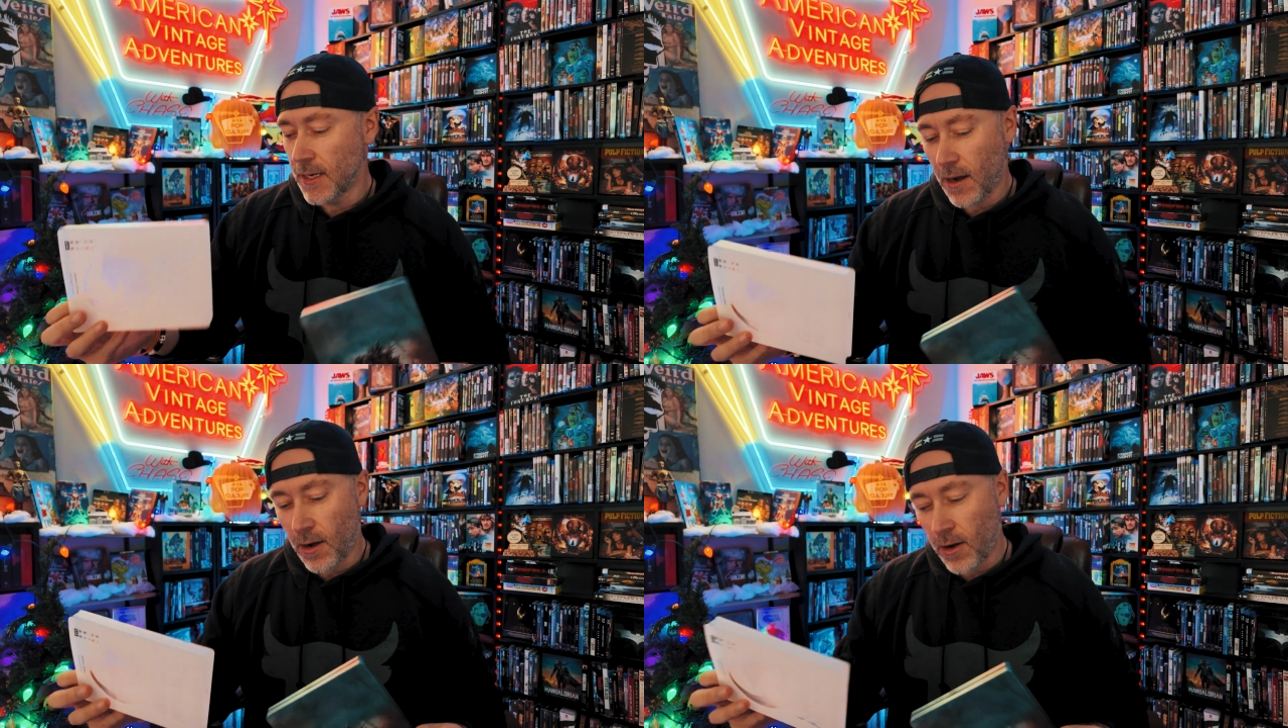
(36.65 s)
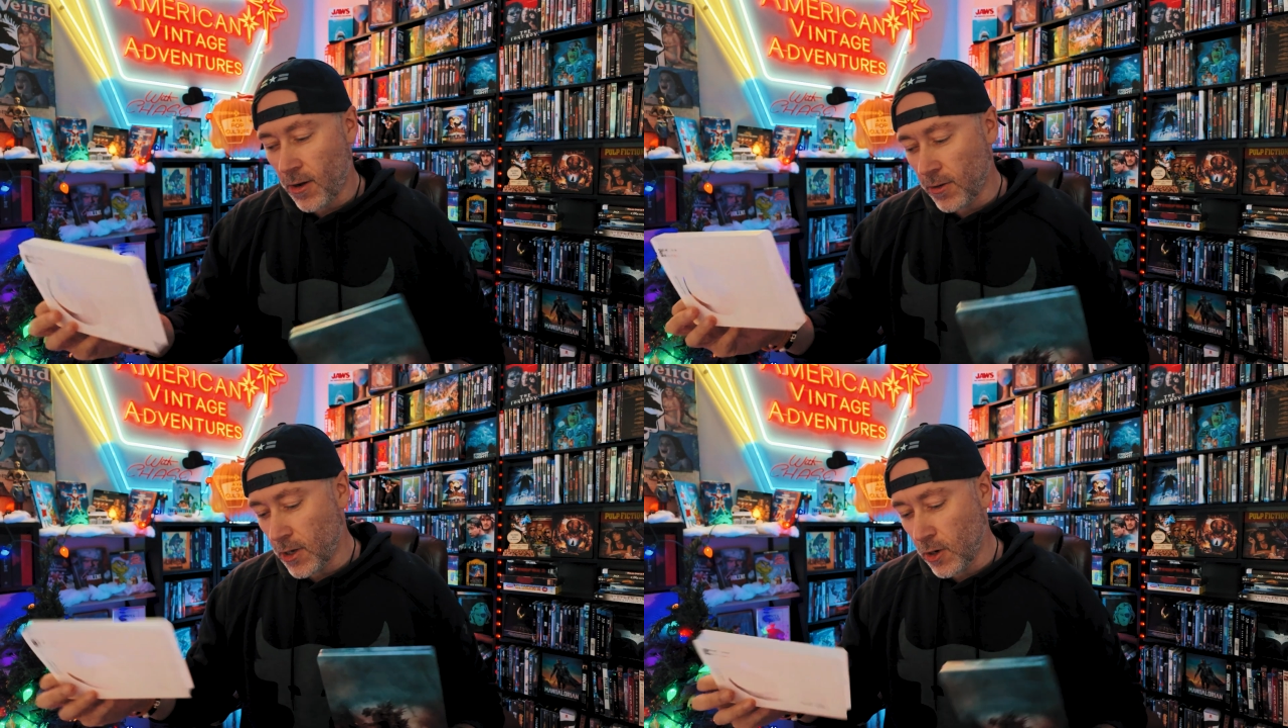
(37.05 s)

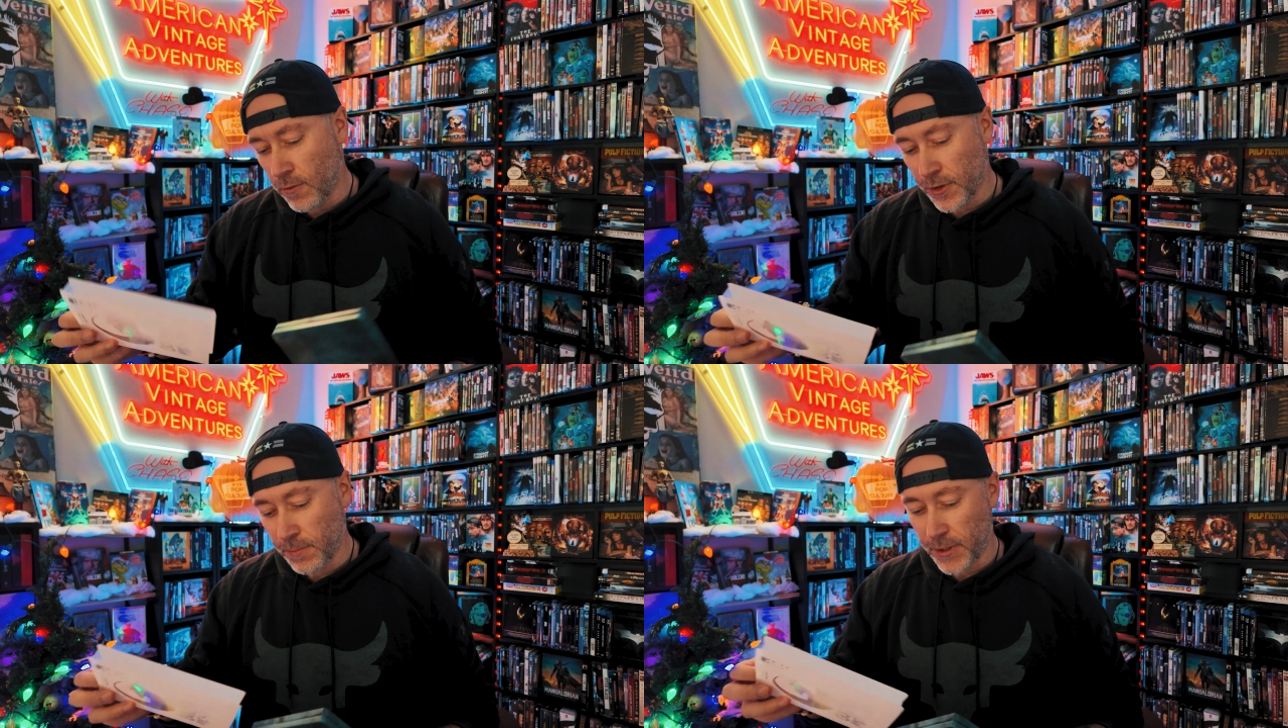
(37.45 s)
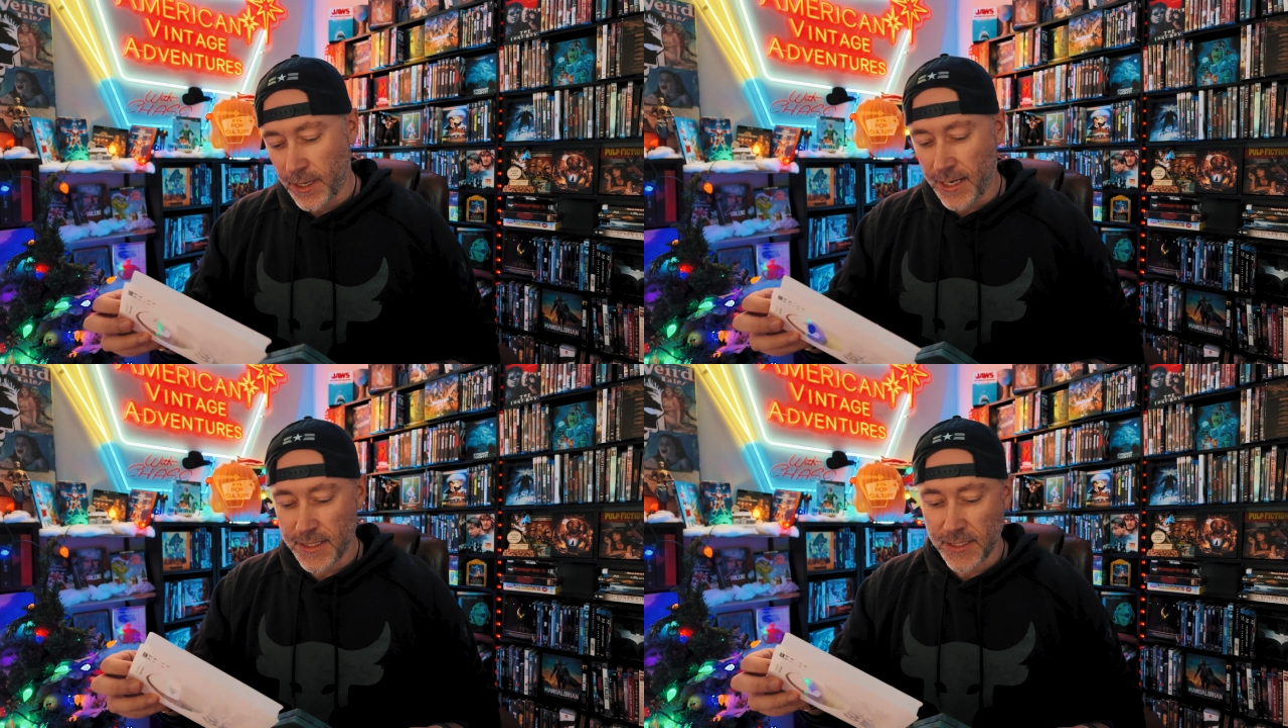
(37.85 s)
all over the
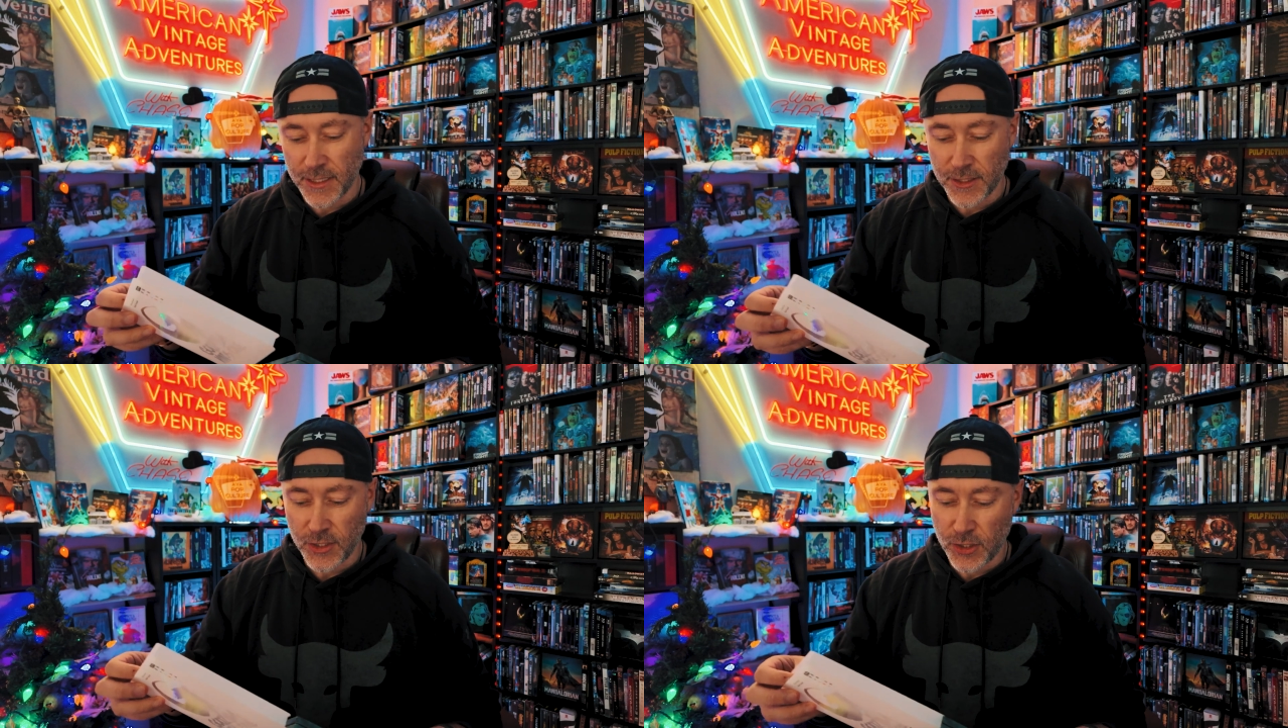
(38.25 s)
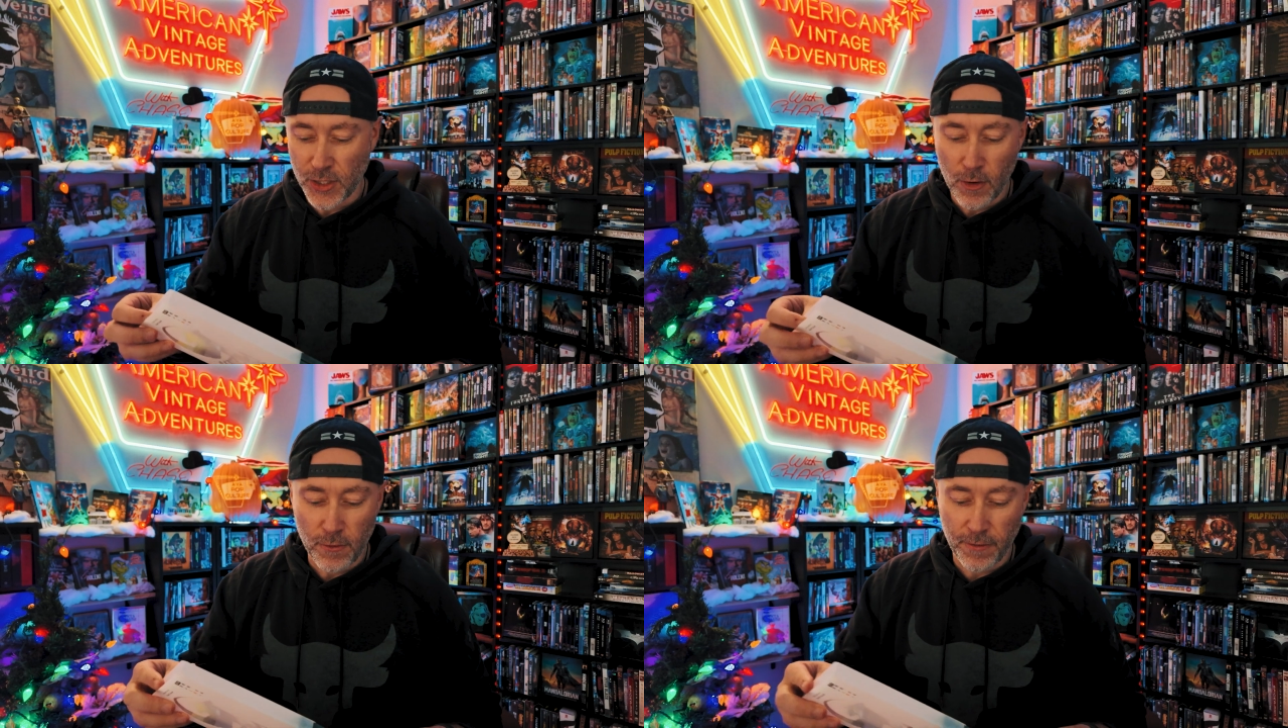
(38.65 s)
place
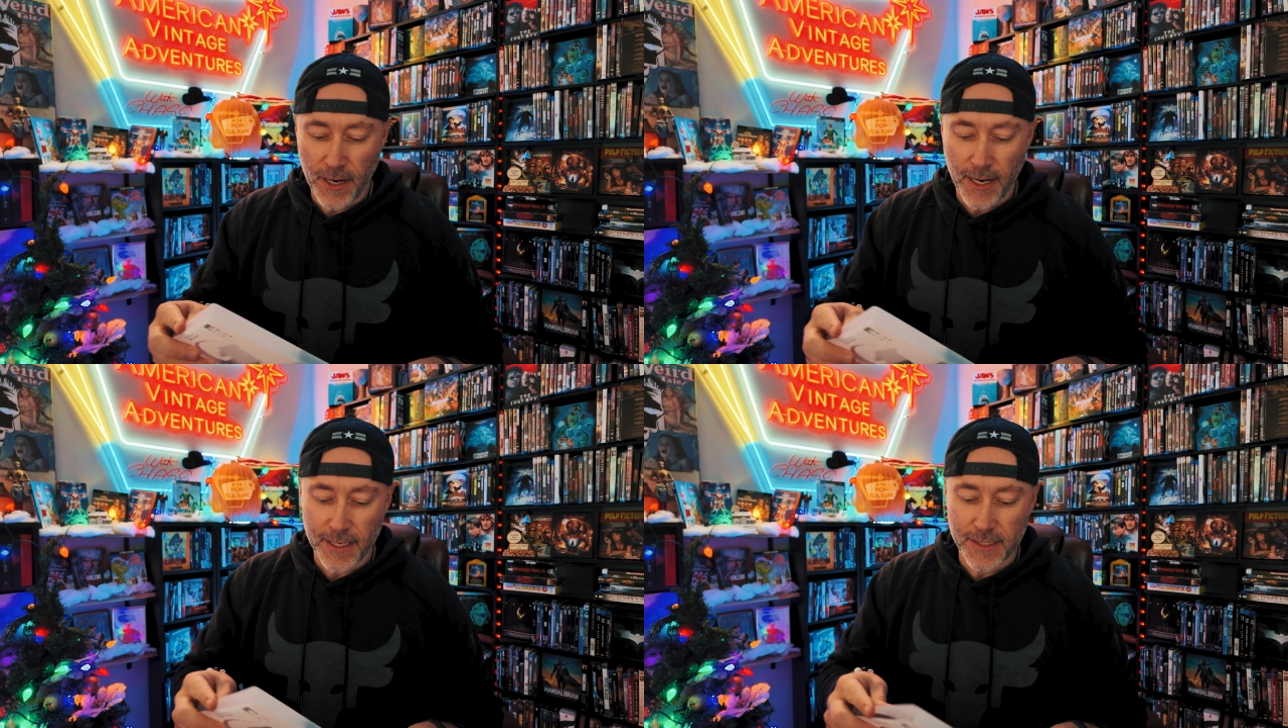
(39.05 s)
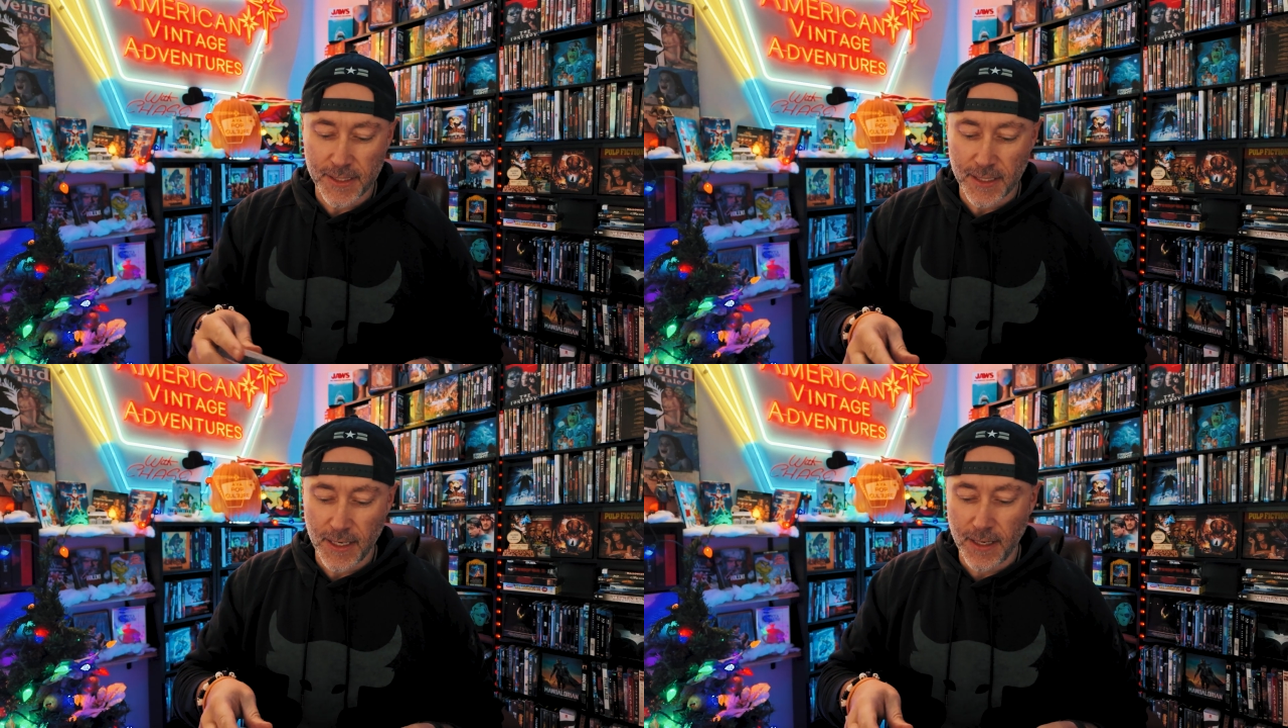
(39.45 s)
so
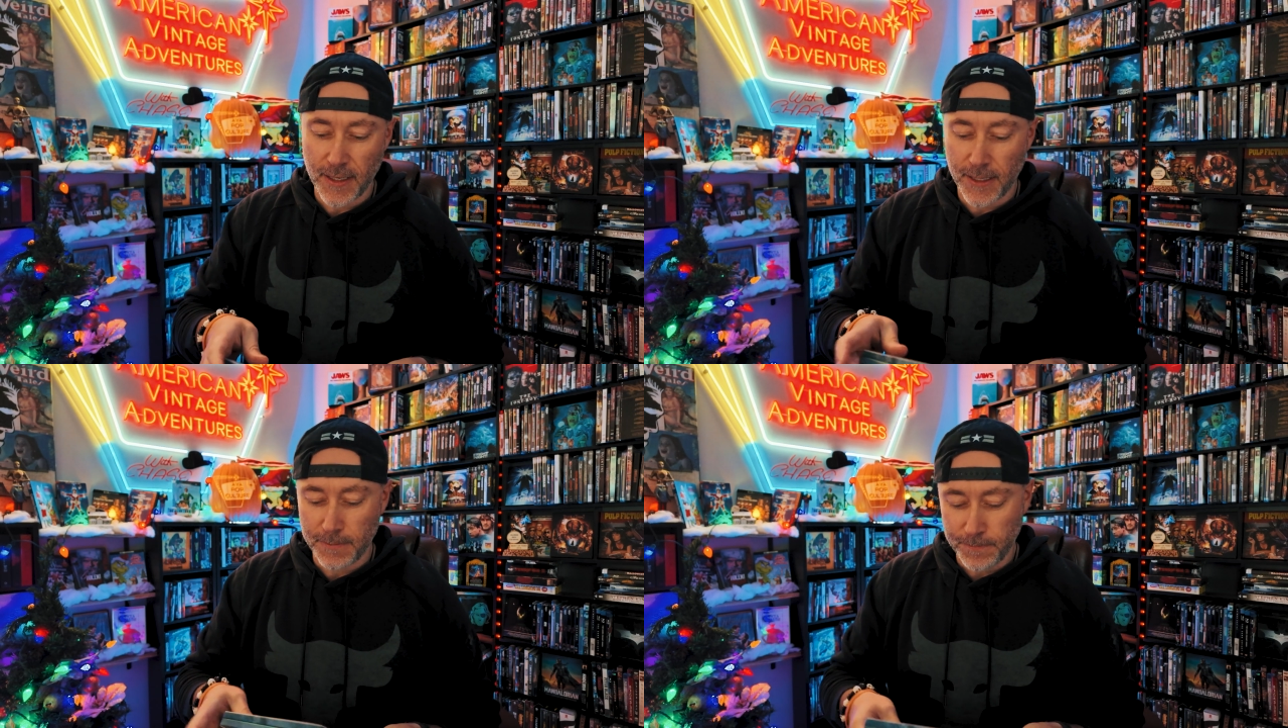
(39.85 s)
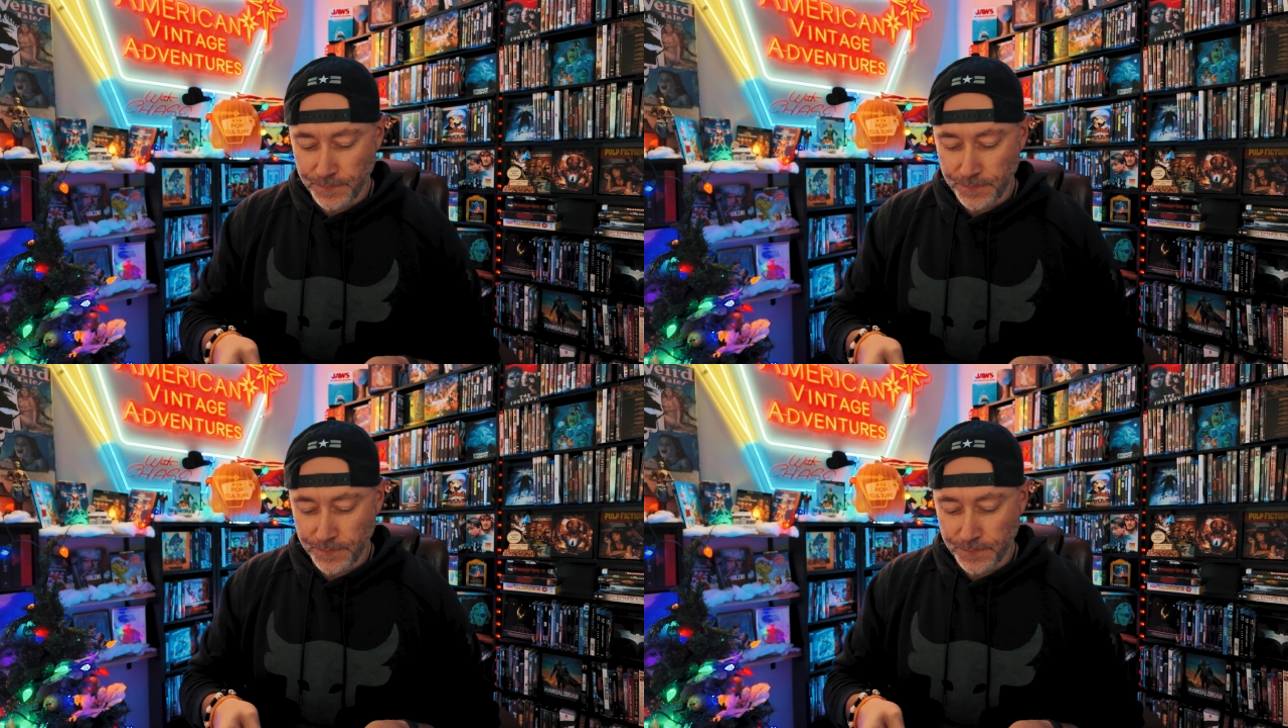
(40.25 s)
fast. Now,